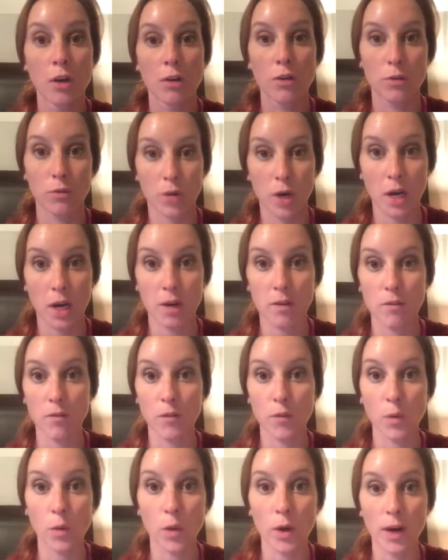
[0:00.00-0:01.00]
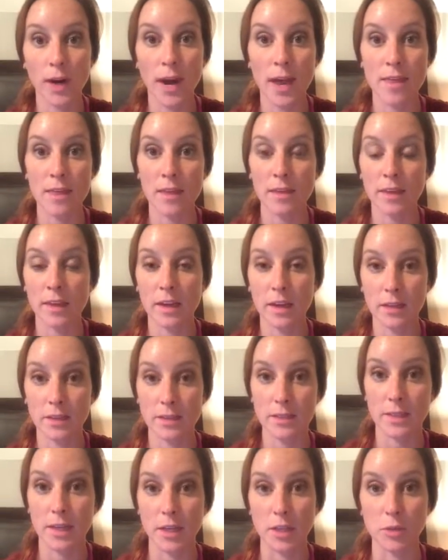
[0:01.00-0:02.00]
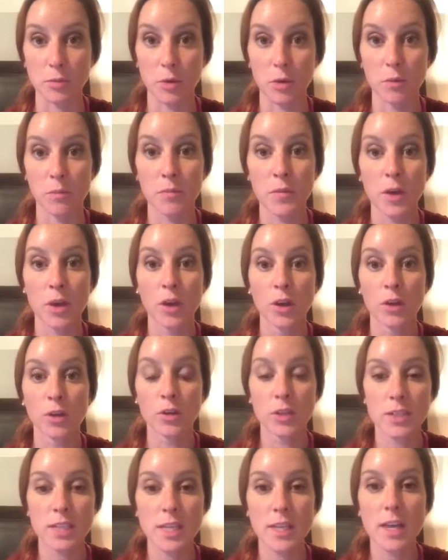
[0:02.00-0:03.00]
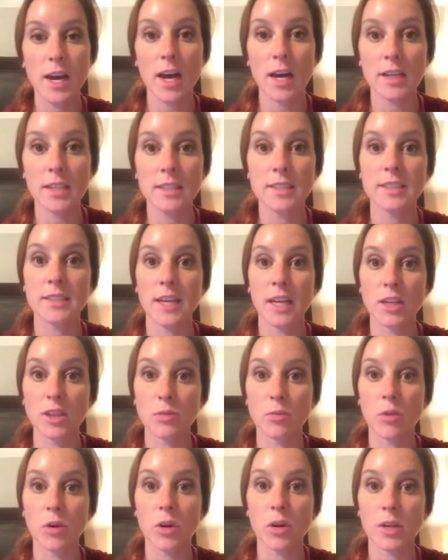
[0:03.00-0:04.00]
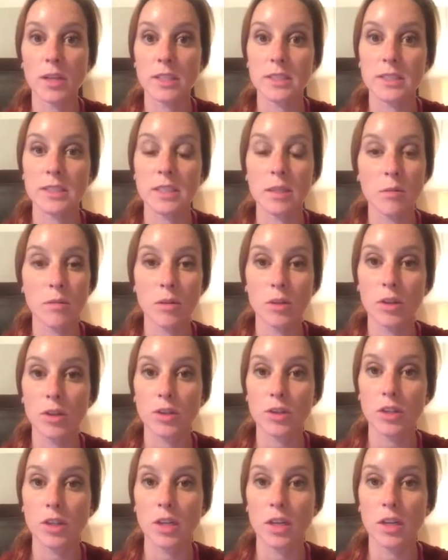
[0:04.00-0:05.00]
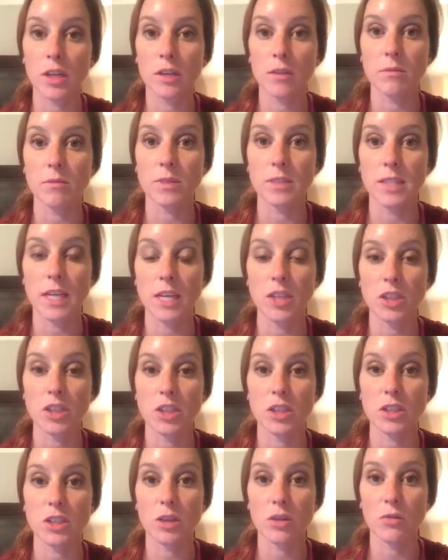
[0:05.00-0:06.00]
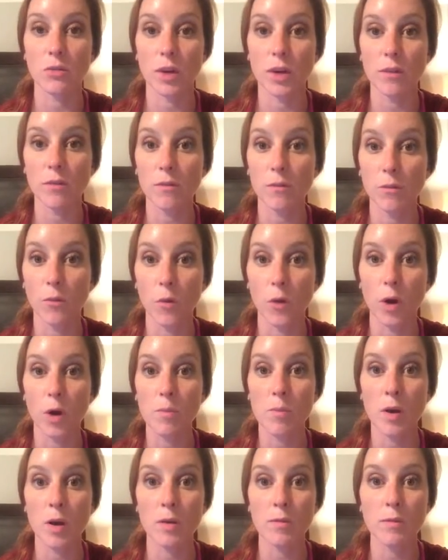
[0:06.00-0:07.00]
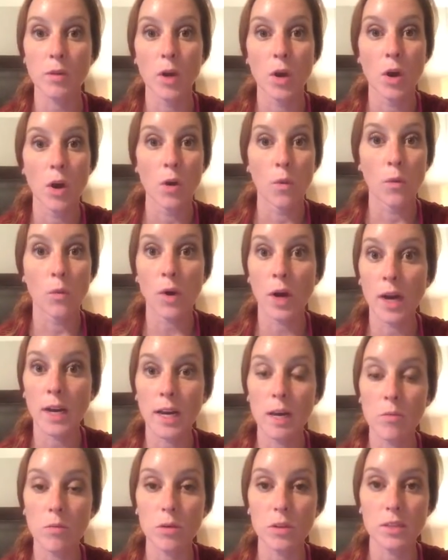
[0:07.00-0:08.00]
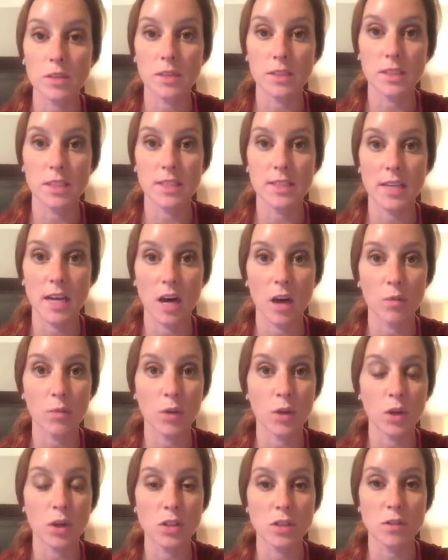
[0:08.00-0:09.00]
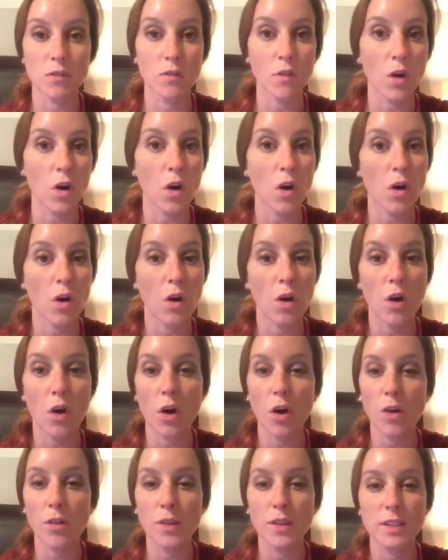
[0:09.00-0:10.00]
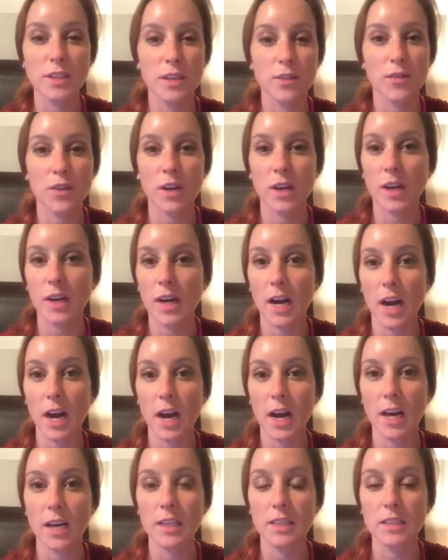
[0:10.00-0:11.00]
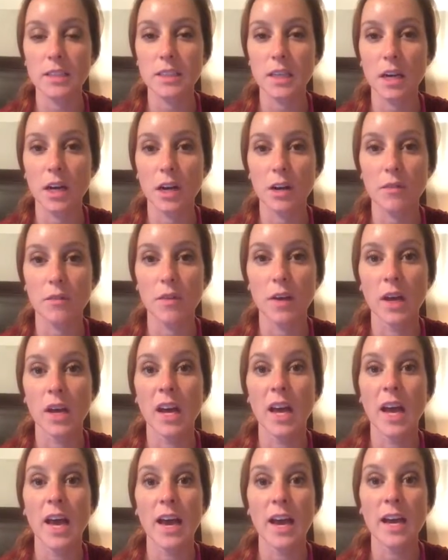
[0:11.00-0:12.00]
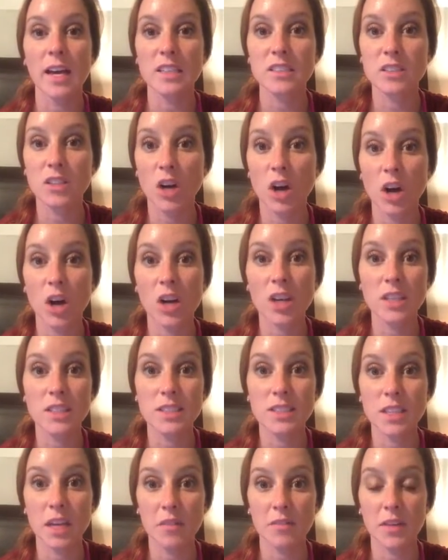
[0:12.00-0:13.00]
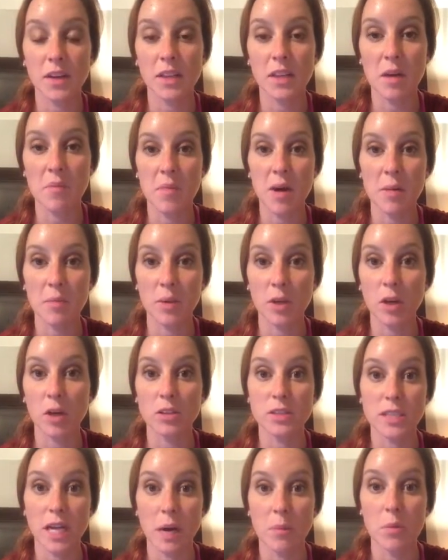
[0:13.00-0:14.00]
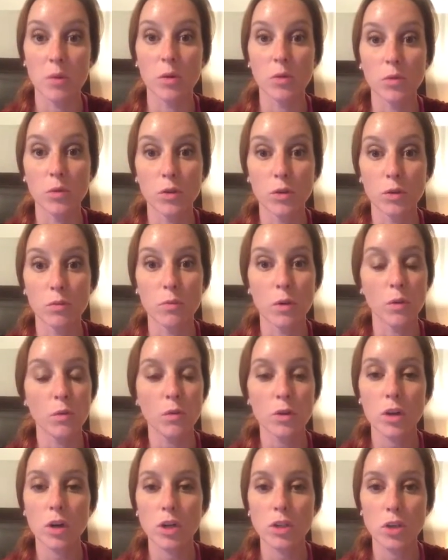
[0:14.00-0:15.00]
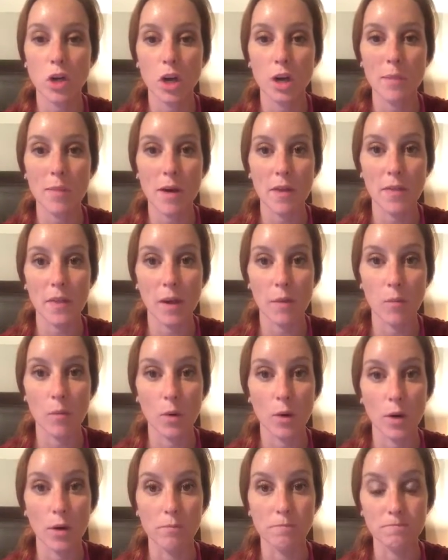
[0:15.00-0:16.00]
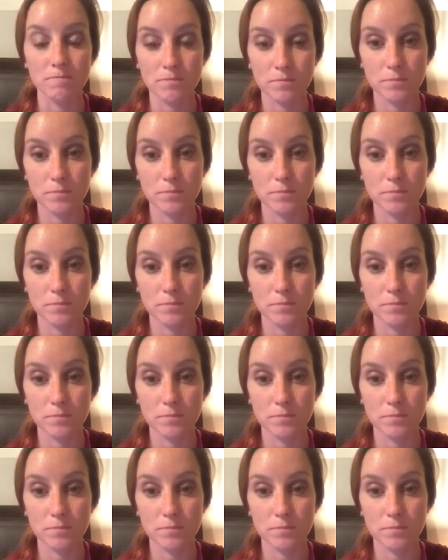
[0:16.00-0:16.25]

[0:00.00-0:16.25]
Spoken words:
3, and 4, and then the unstageable. You'll see the unstageable is similar to stages 3 and 4, but we're unable to tell because of all the different kinds of eschar and sloughing that might be on top of the wound, but we're going to talk about that more.